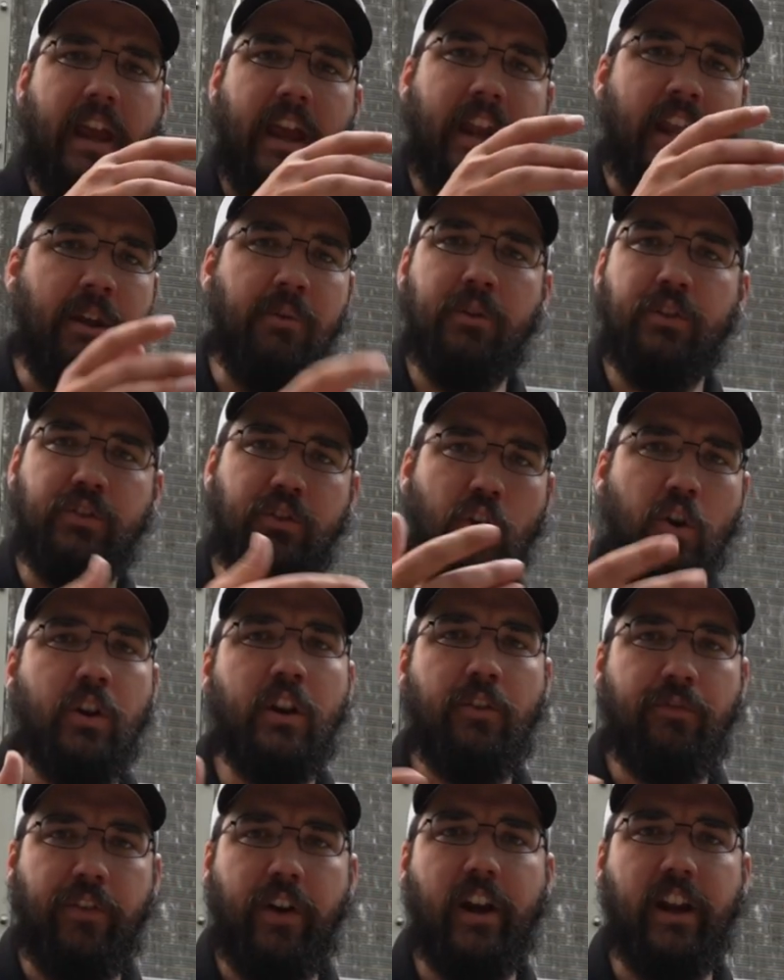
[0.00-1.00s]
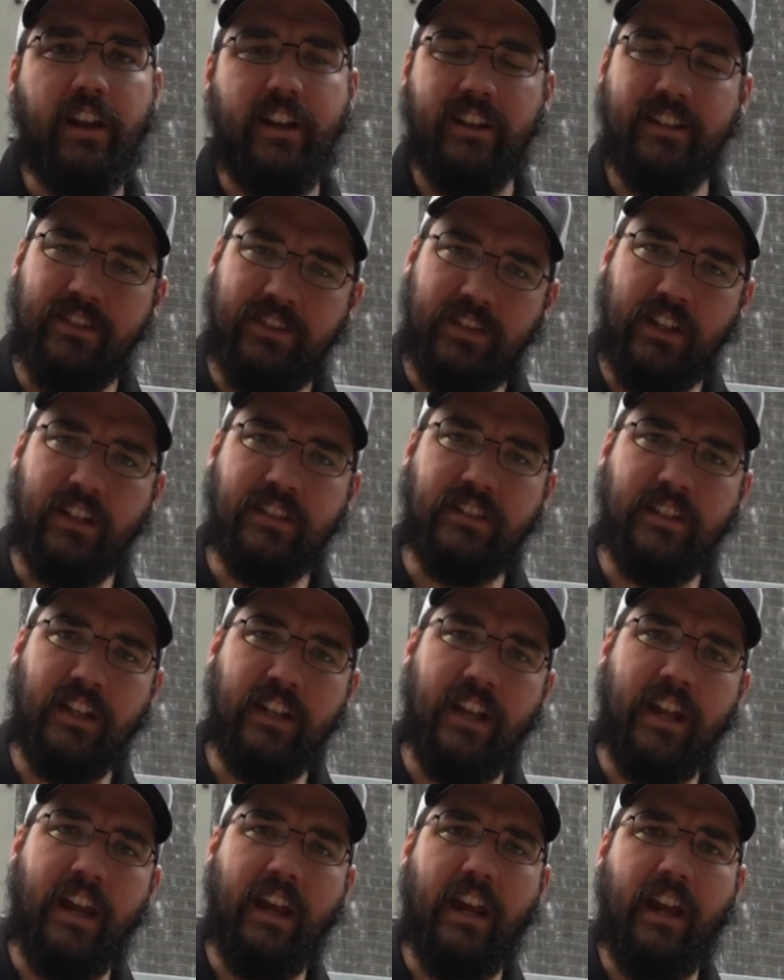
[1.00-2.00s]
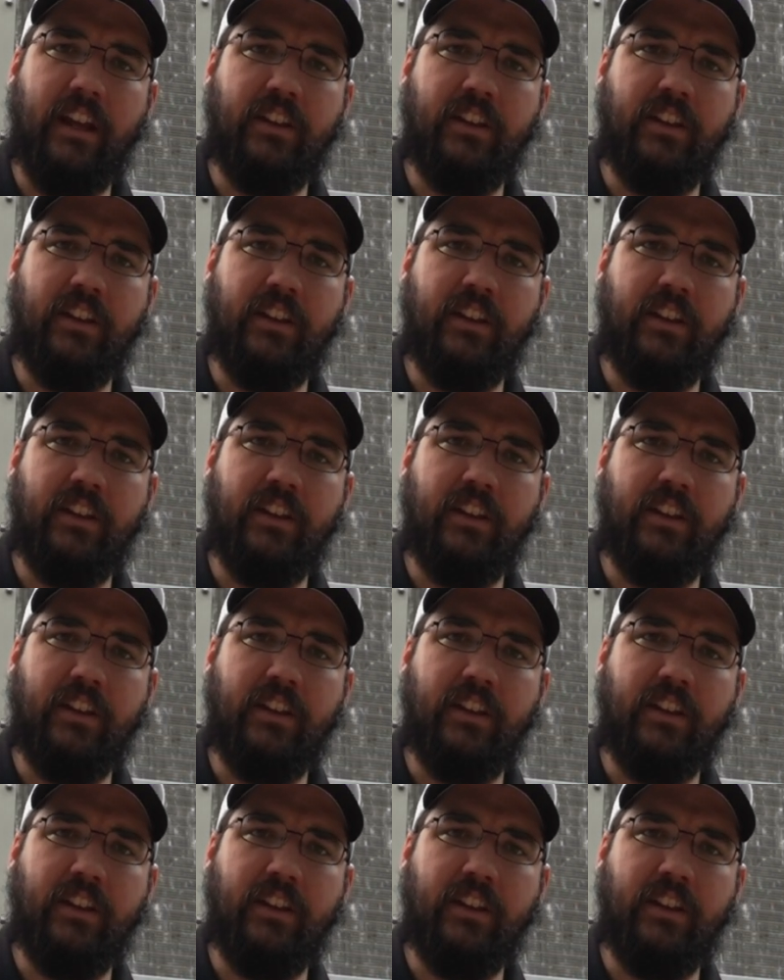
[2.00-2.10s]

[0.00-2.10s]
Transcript: and it was doing it fairly consistently.